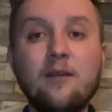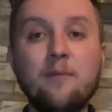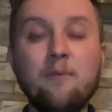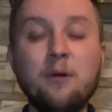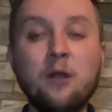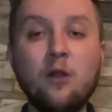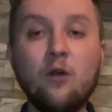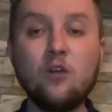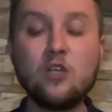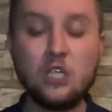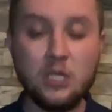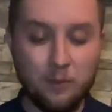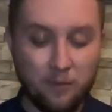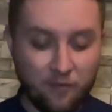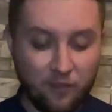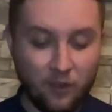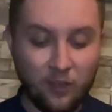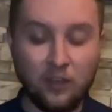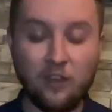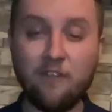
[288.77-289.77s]
But as long as you
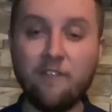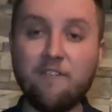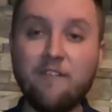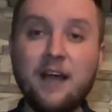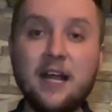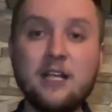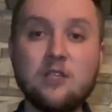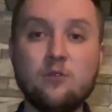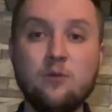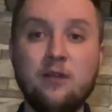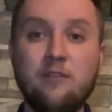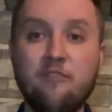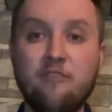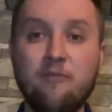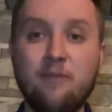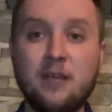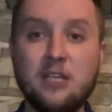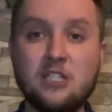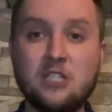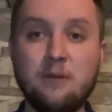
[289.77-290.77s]
provide the factual
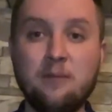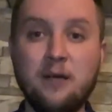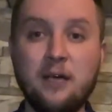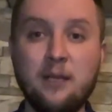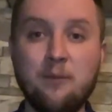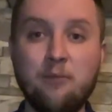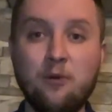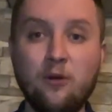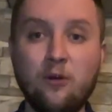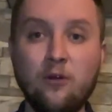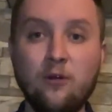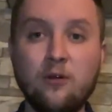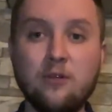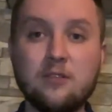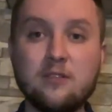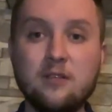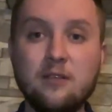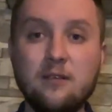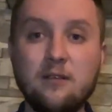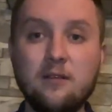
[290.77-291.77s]
information about the
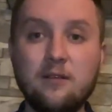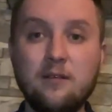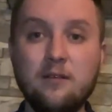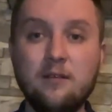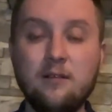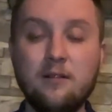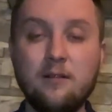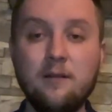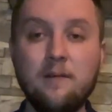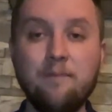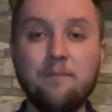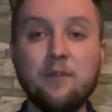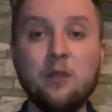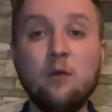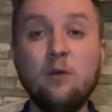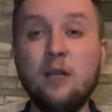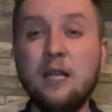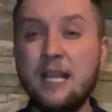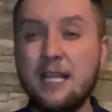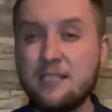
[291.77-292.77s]
product, you
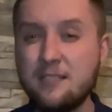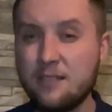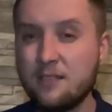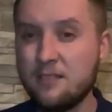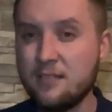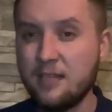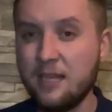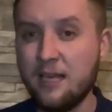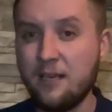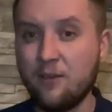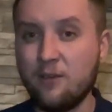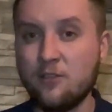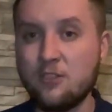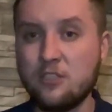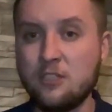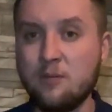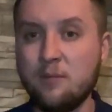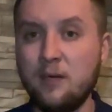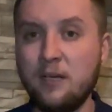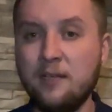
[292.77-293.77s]
listen to that
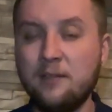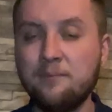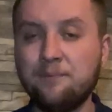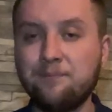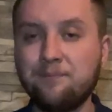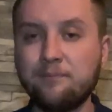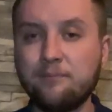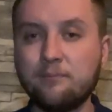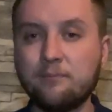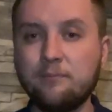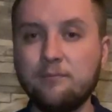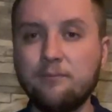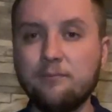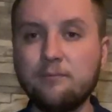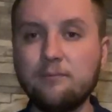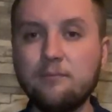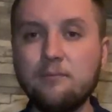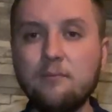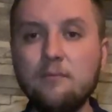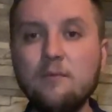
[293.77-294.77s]
customer,
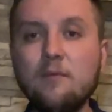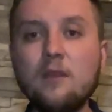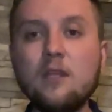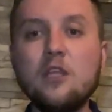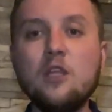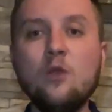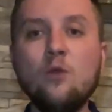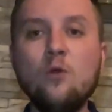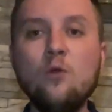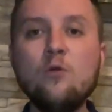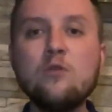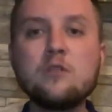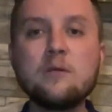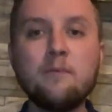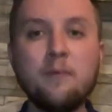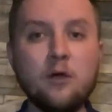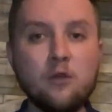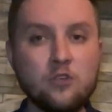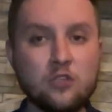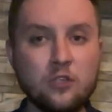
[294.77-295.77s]
you use
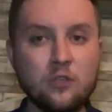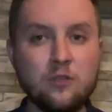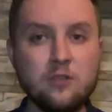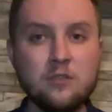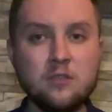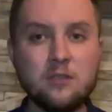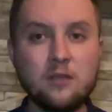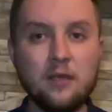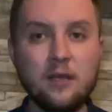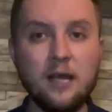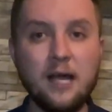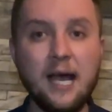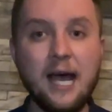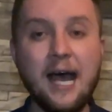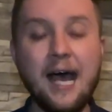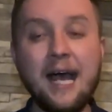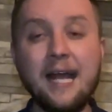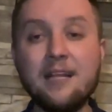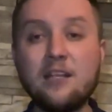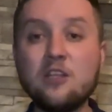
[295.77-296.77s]
emotions
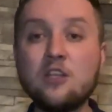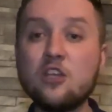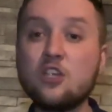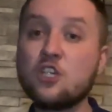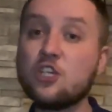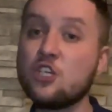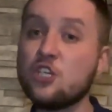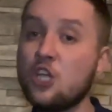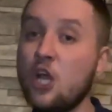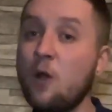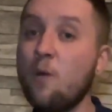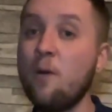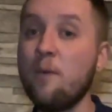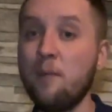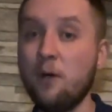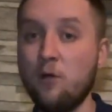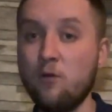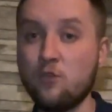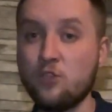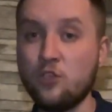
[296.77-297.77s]
and show
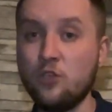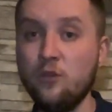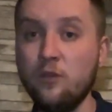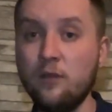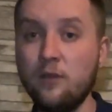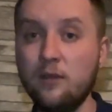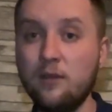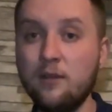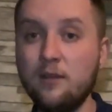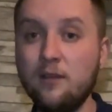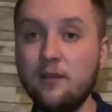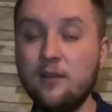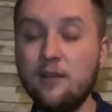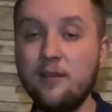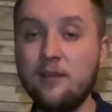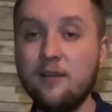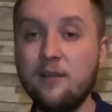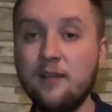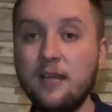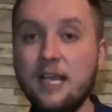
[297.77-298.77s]
emotion.
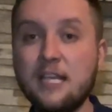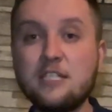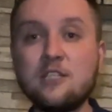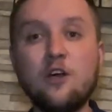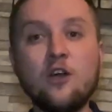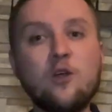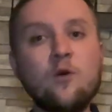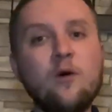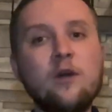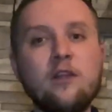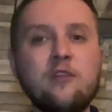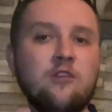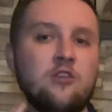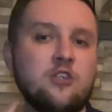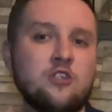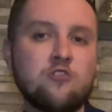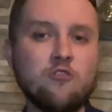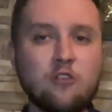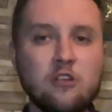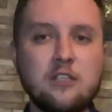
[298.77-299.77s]
It's not a quite a
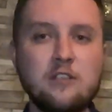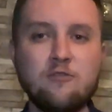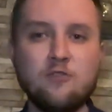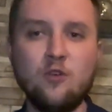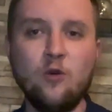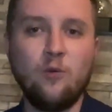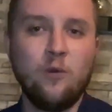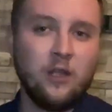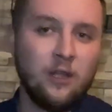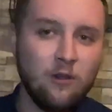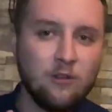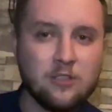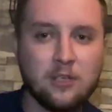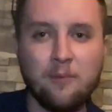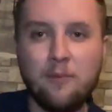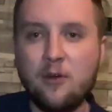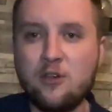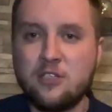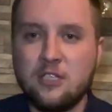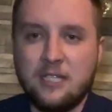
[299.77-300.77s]
destructive tool where you use
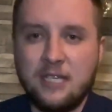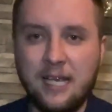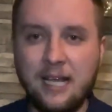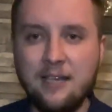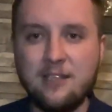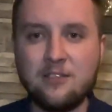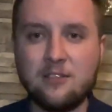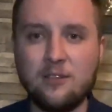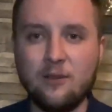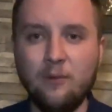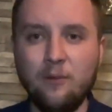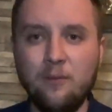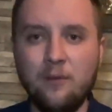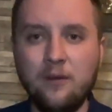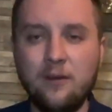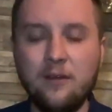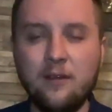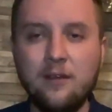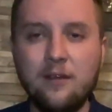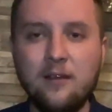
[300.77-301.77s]
emotions against them,
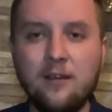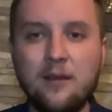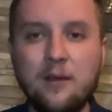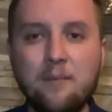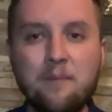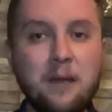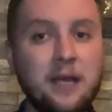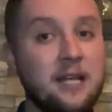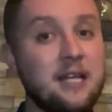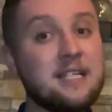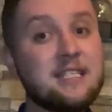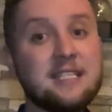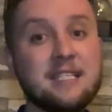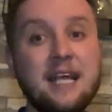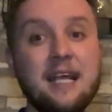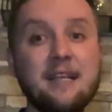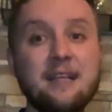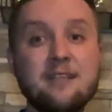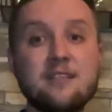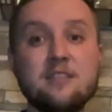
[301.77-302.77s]
But in a
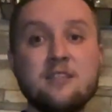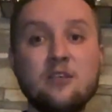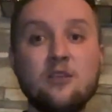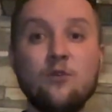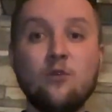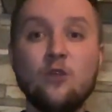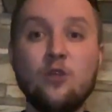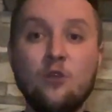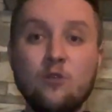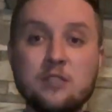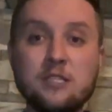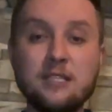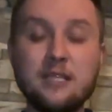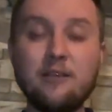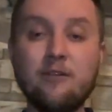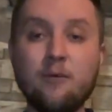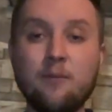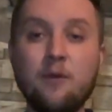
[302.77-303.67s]
sense, you're using their